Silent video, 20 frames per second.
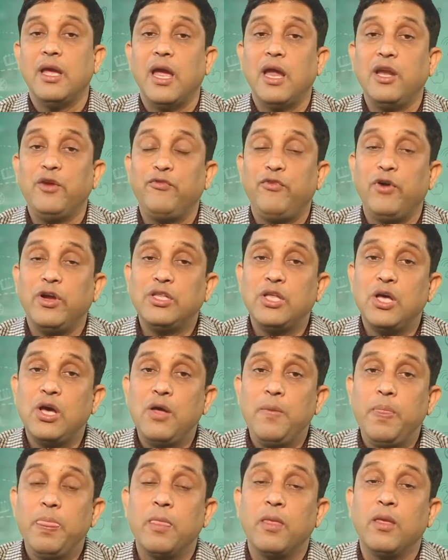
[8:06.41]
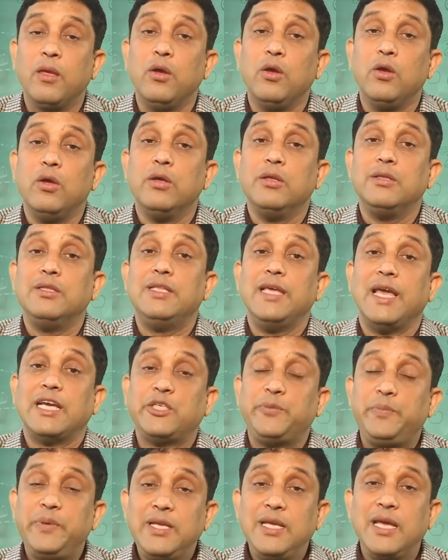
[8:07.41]
and further the
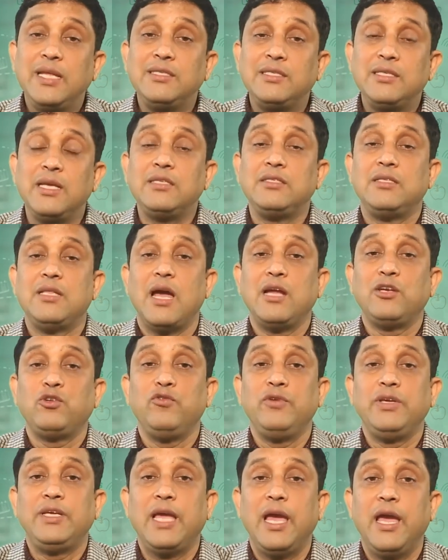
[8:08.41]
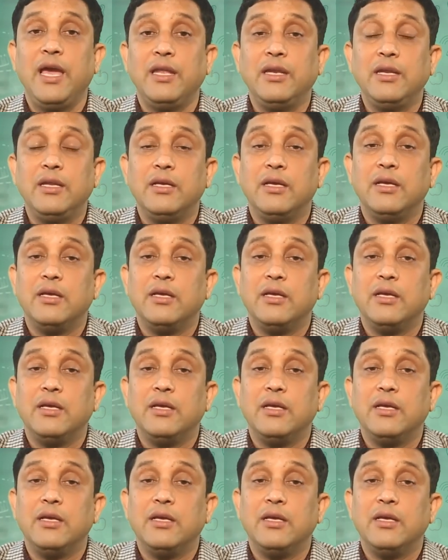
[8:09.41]
experiences that we gain,